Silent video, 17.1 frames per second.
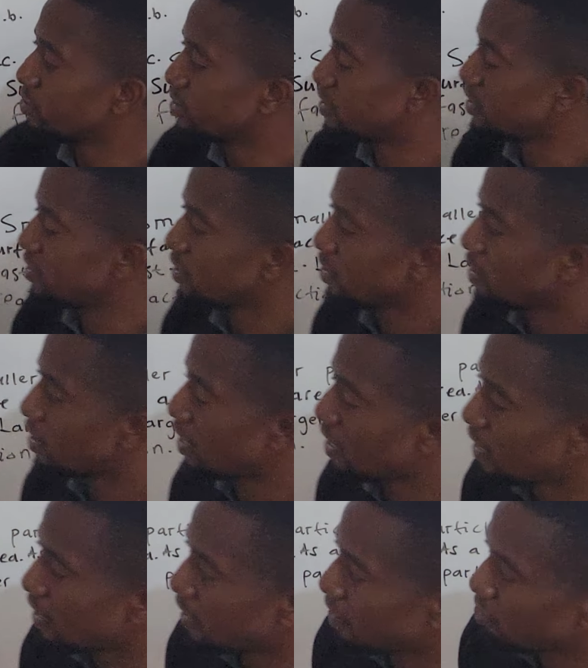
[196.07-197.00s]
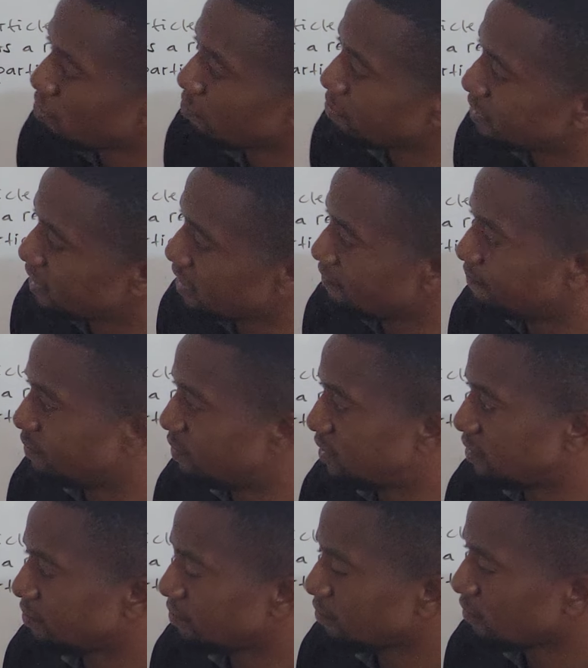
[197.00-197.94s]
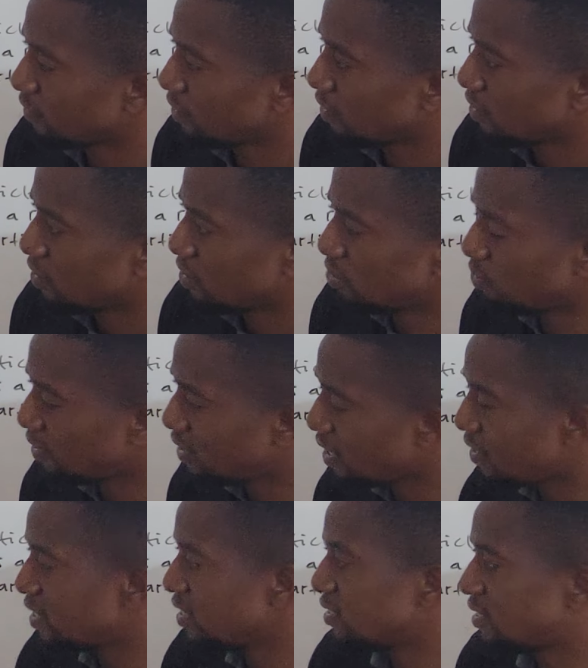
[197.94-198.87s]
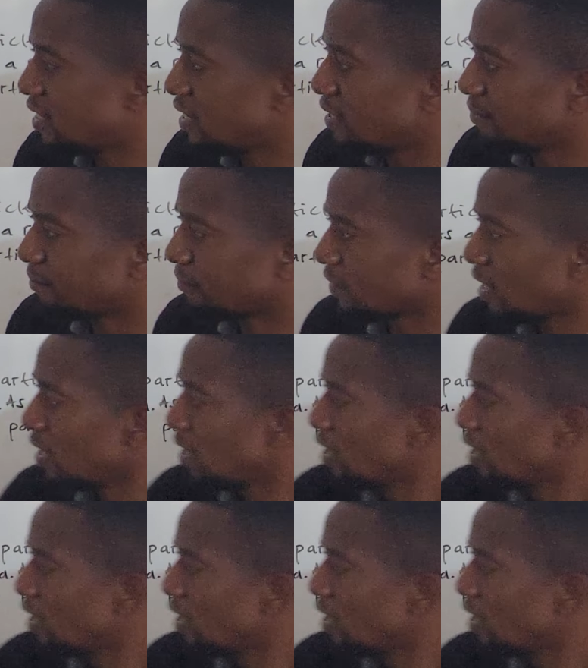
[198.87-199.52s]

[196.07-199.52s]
was observed. So what are they saying?